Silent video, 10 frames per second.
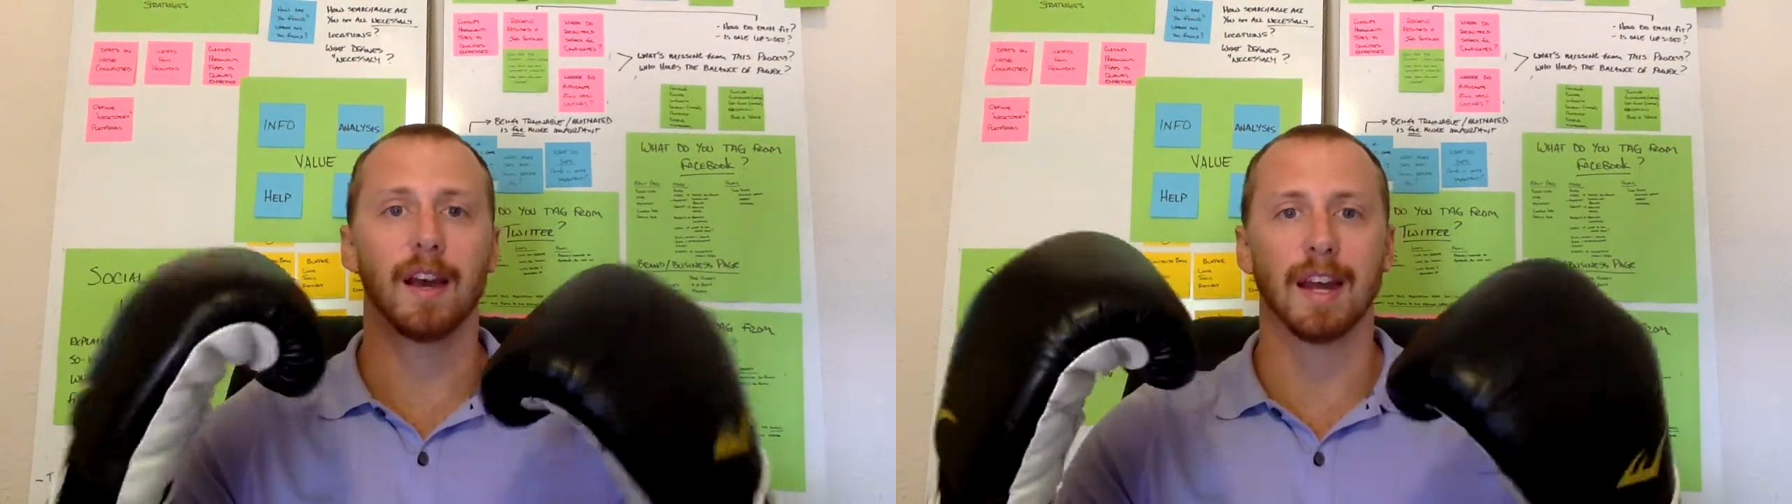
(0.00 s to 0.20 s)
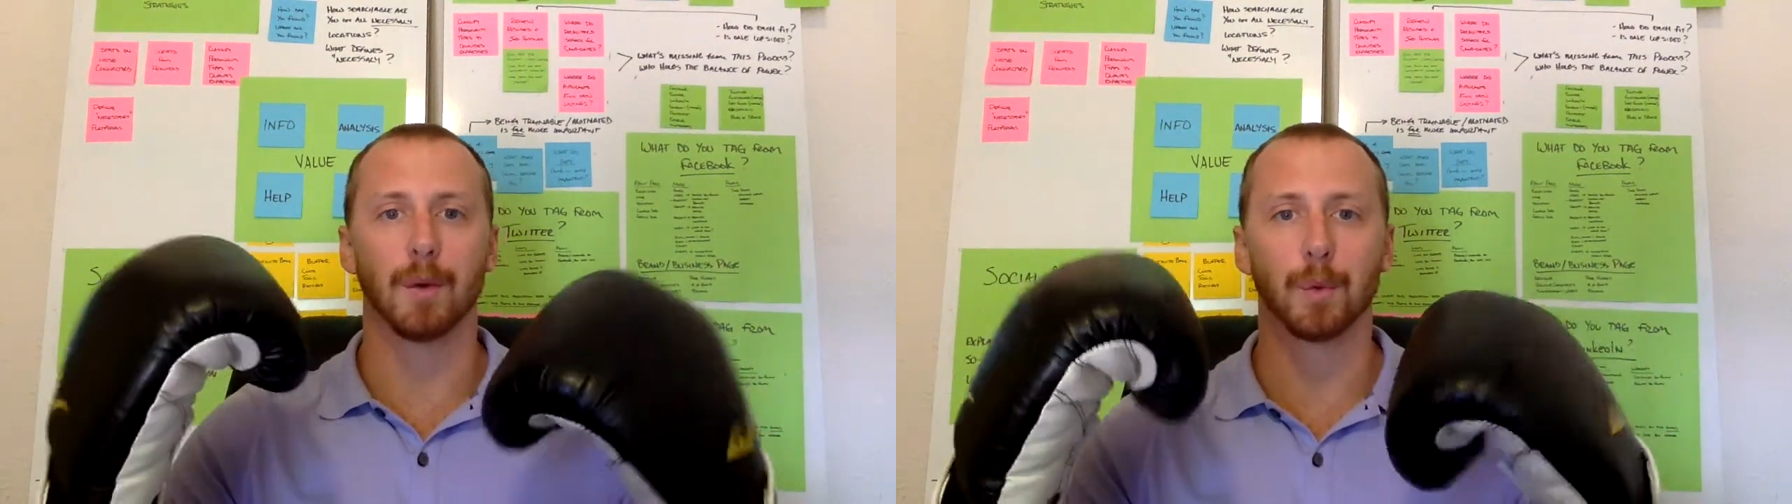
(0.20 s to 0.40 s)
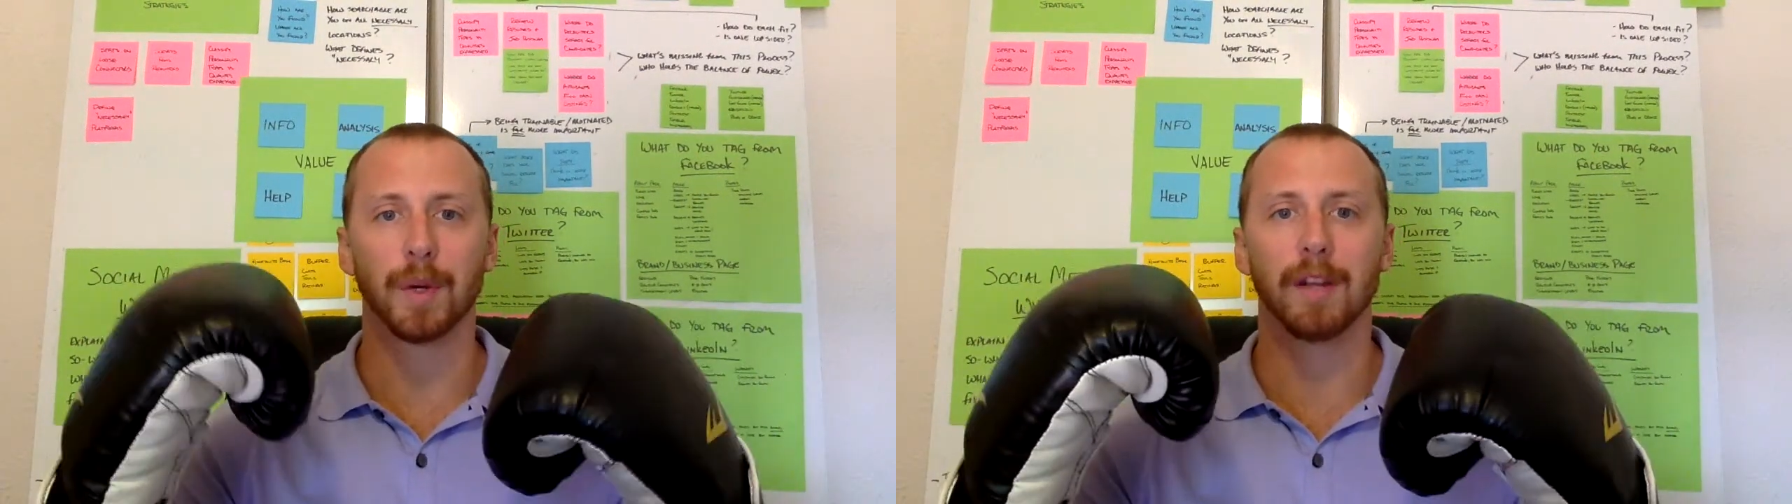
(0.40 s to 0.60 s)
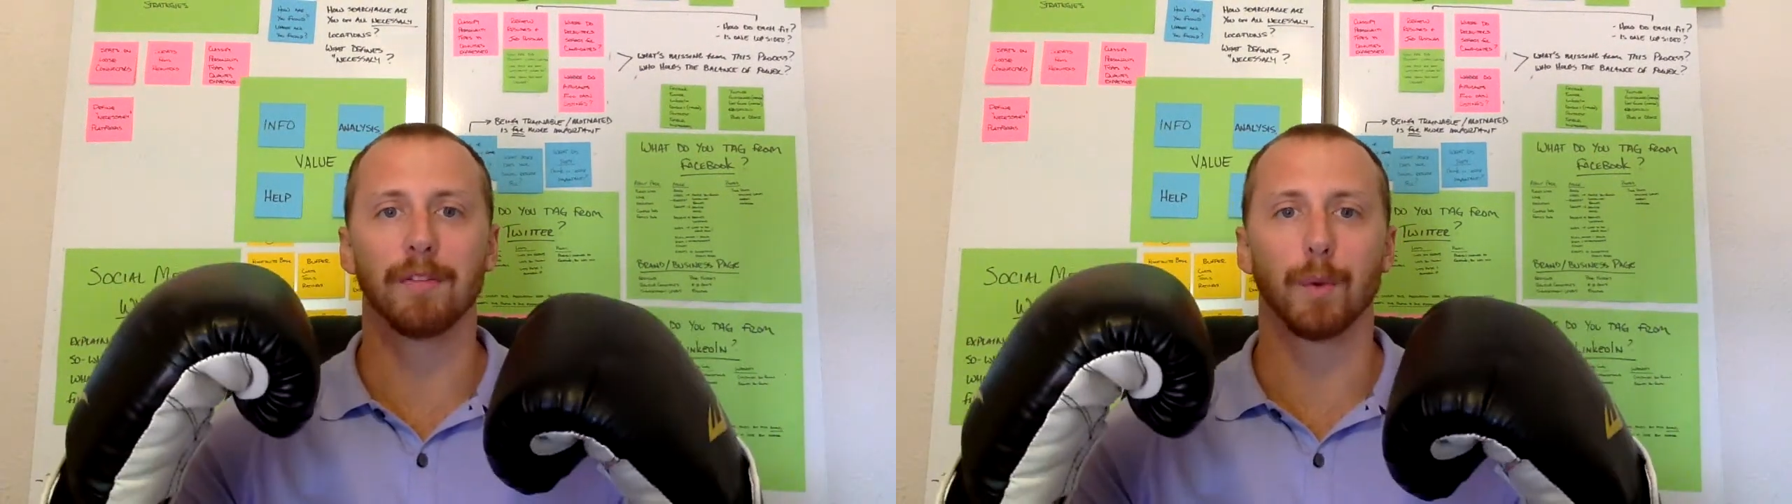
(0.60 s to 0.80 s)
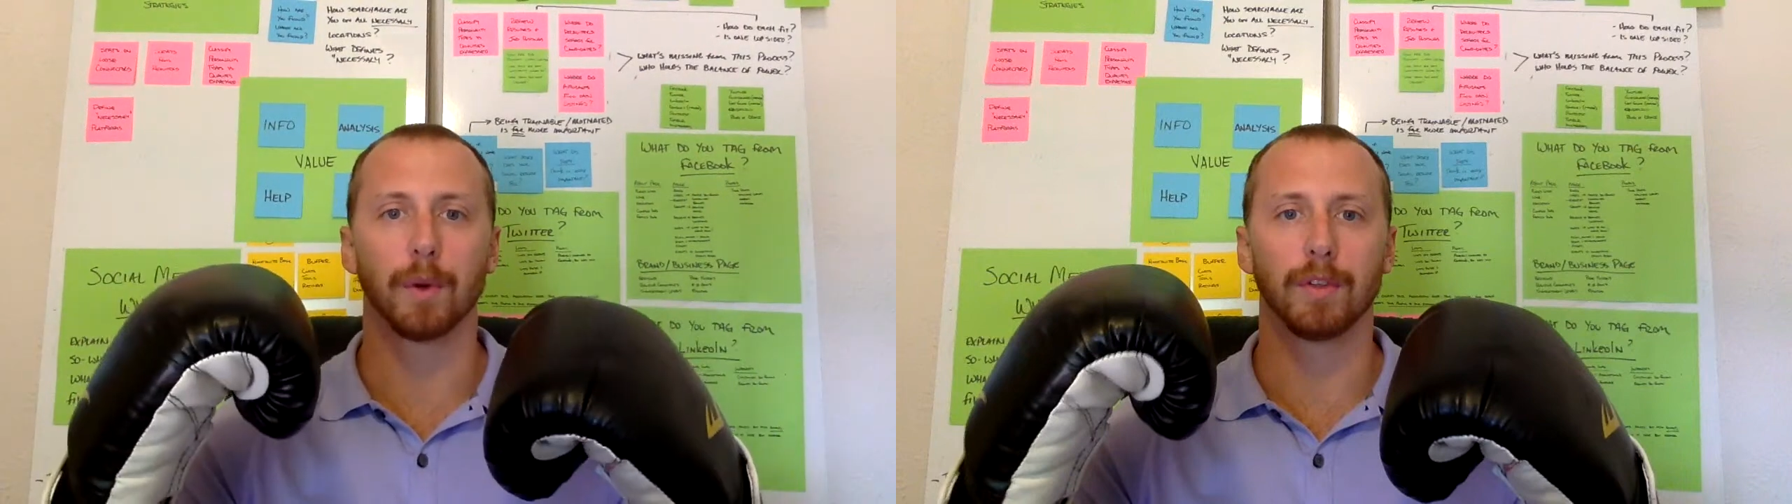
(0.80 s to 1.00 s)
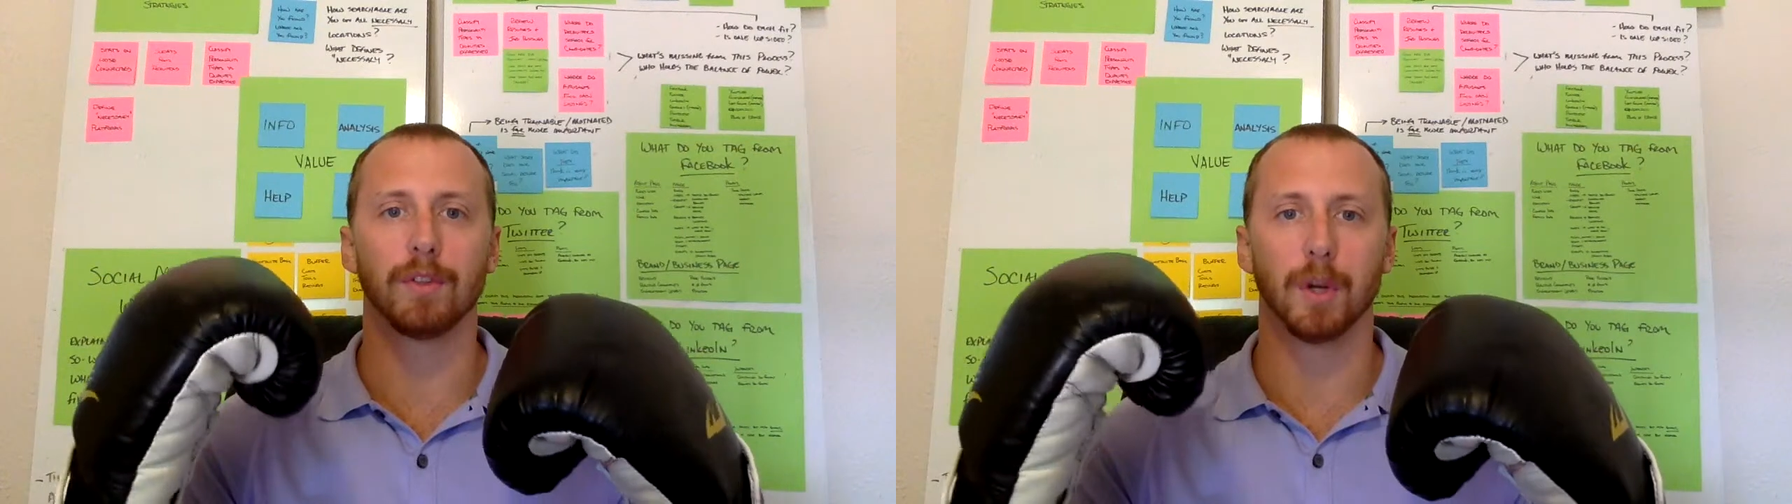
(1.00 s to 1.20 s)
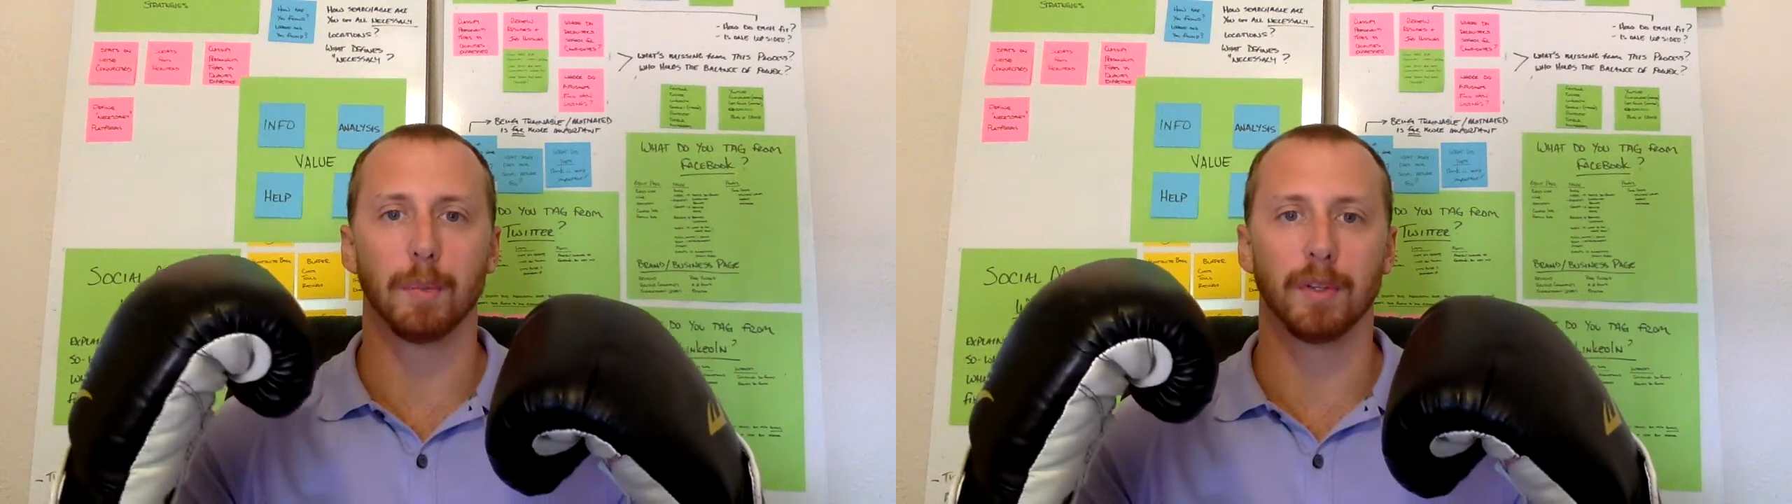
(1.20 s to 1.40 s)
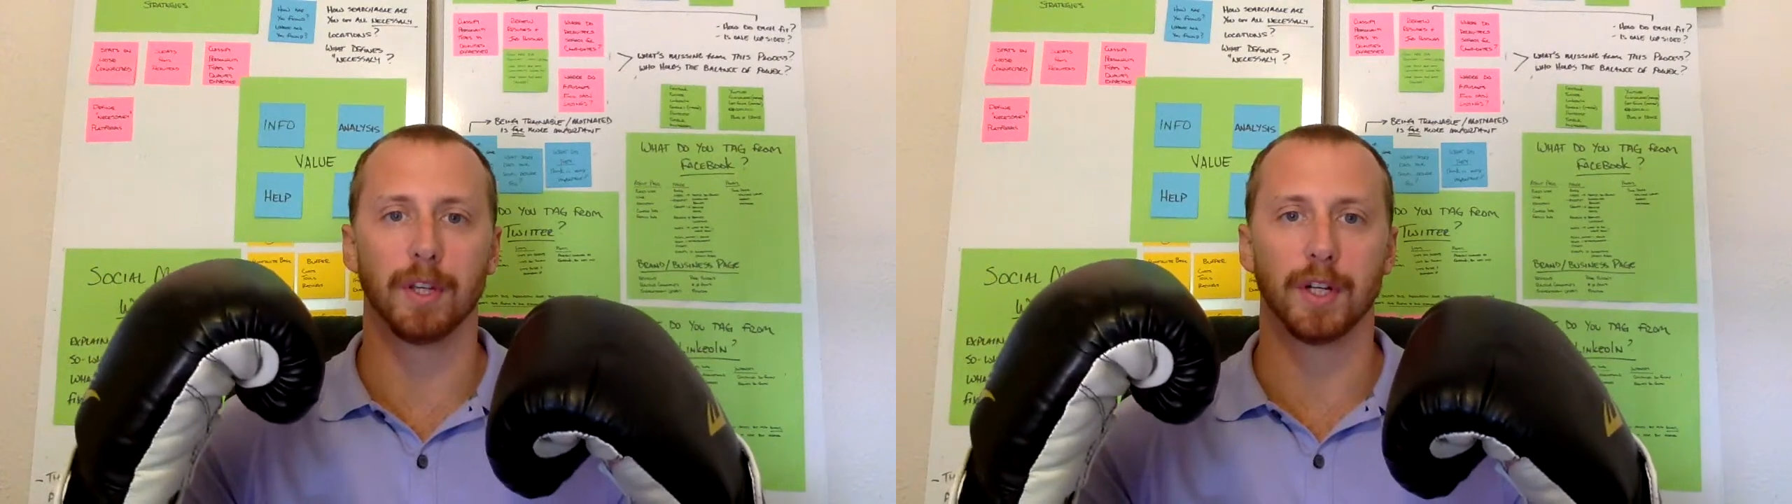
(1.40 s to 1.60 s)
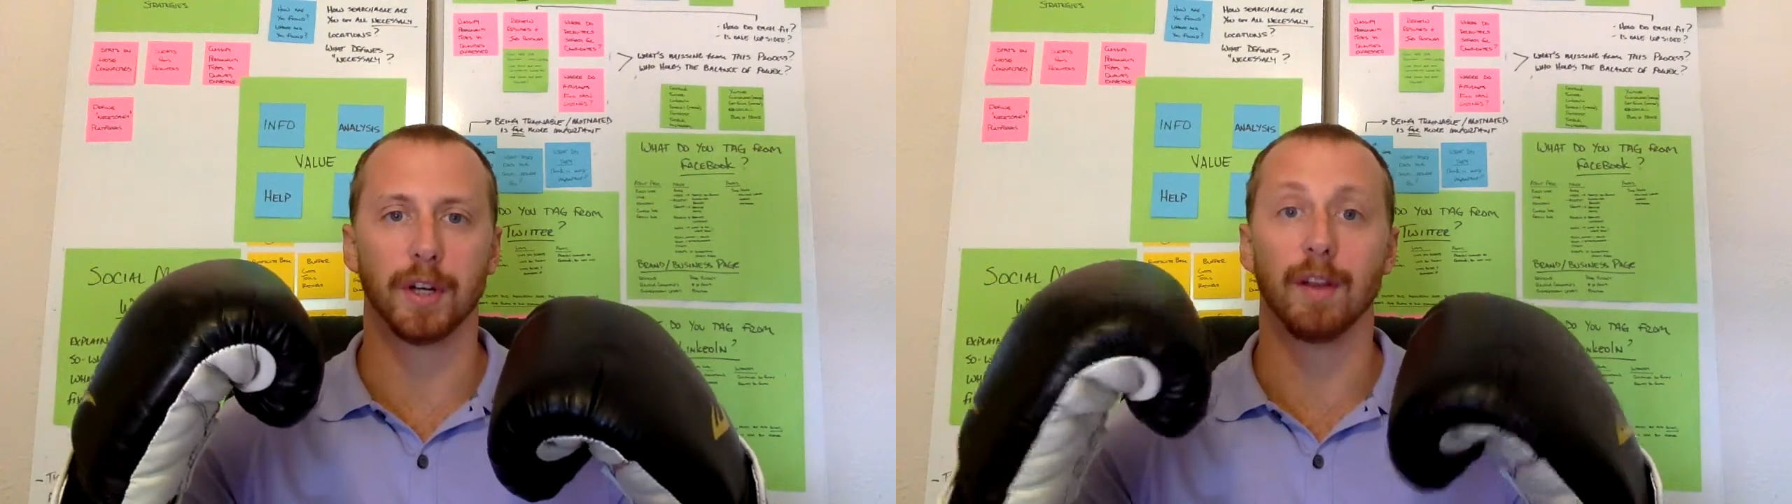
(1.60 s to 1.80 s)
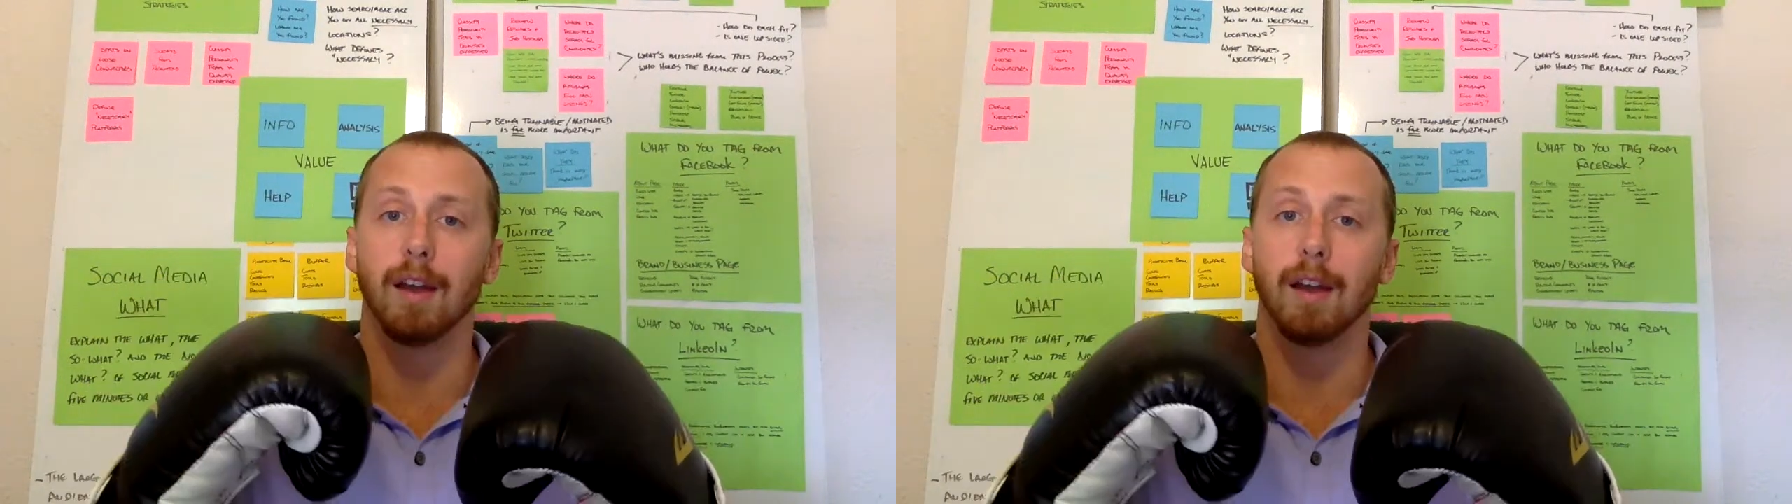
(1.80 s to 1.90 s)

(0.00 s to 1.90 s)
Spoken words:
and it reinforces your position.